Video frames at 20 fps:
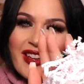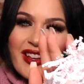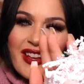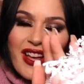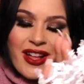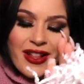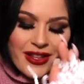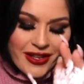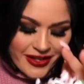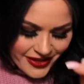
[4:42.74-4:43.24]

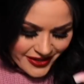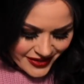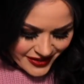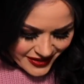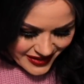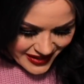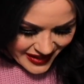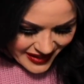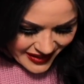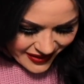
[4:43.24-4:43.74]

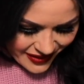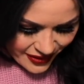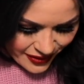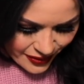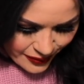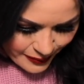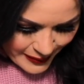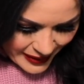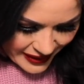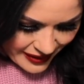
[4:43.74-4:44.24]
colors like
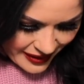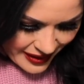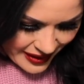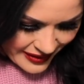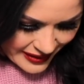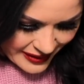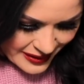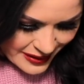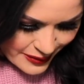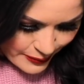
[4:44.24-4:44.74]
oh my
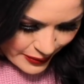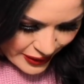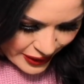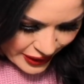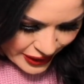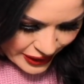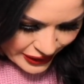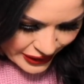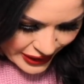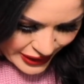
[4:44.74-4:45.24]
god like
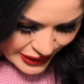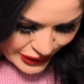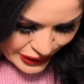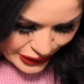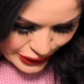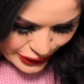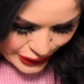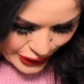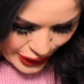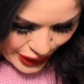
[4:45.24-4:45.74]
sparkling
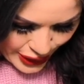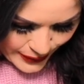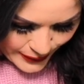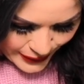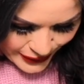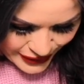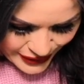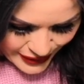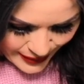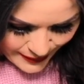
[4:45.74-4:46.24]
snow
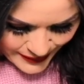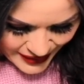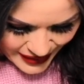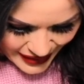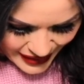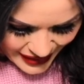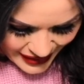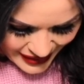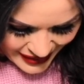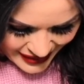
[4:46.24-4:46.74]
or
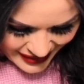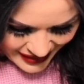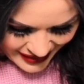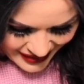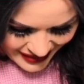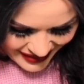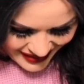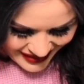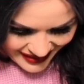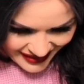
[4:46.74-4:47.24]
something
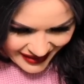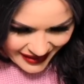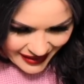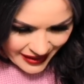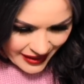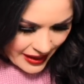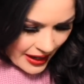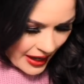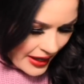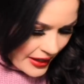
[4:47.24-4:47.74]

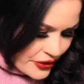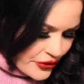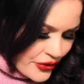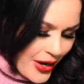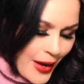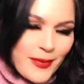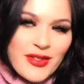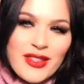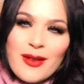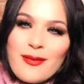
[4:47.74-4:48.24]
I
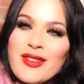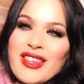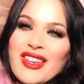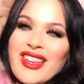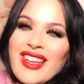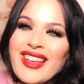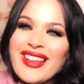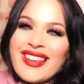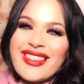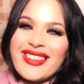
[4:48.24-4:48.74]
dropped something
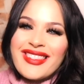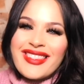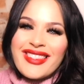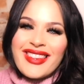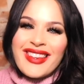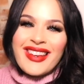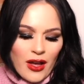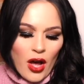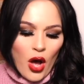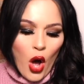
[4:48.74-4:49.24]
else
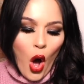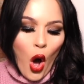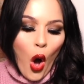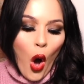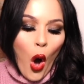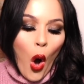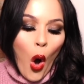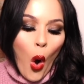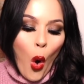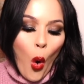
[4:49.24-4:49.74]

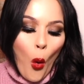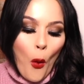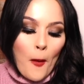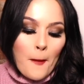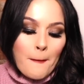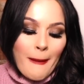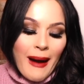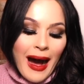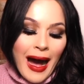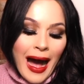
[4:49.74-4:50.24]
oh
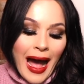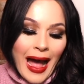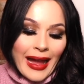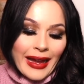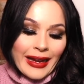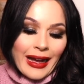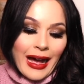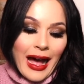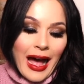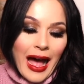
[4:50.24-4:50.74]

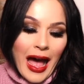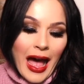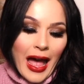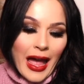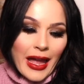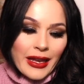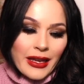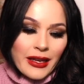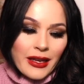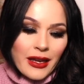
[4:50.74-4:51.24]
my
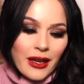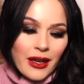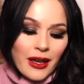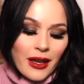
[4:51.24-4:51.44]
god